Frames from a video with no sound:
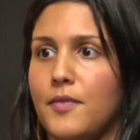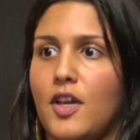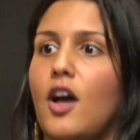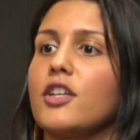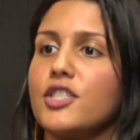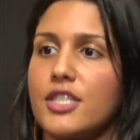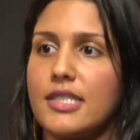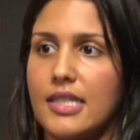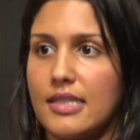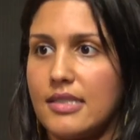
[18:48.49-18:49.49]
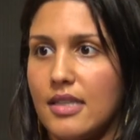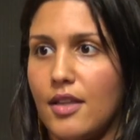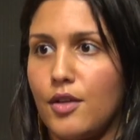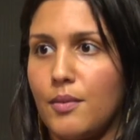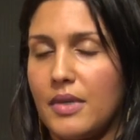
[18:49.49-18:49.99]
consciousness and
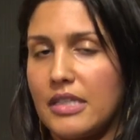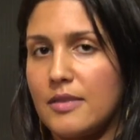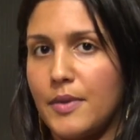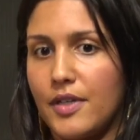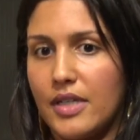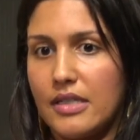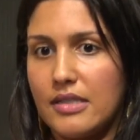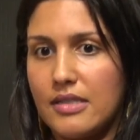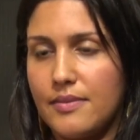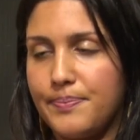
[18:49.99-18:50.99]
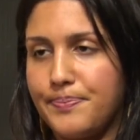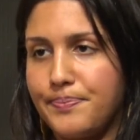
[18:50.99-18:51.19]
the human experience. Mm.